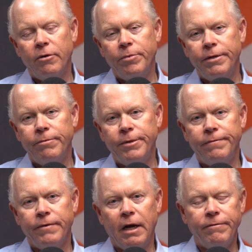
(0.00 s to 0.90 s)

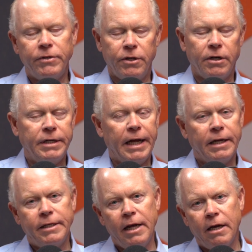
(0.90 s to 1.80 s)
we've obviously our
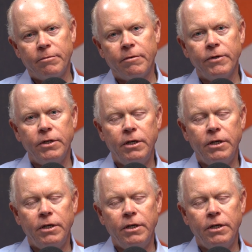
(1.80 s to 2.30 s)
downtown we're really